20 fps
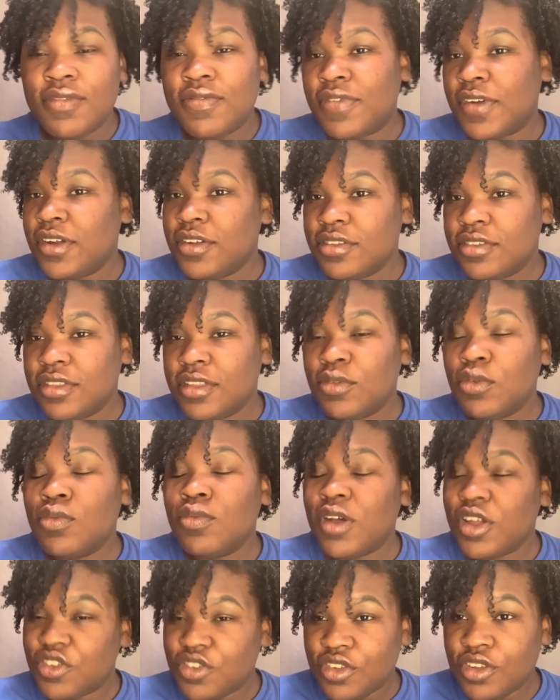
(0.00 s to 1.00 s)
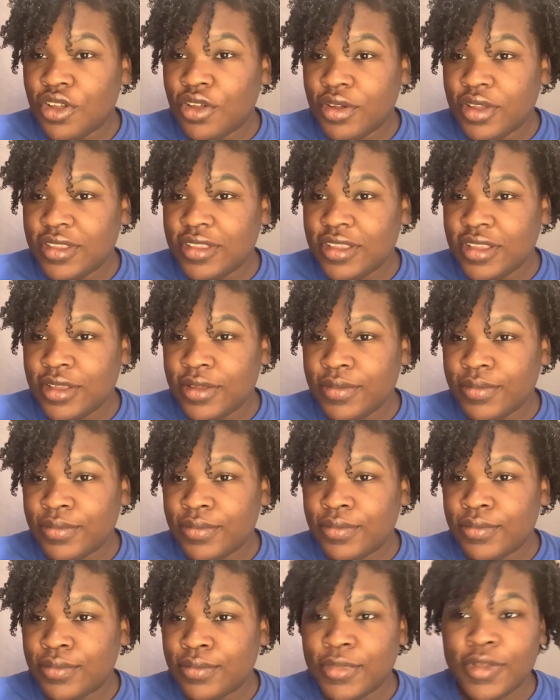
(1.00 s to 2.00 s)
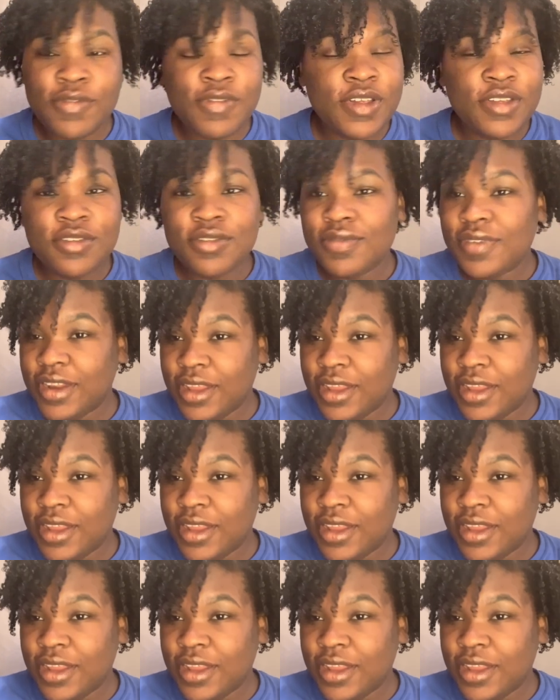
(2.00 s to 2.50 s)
first wash and go attempt, the first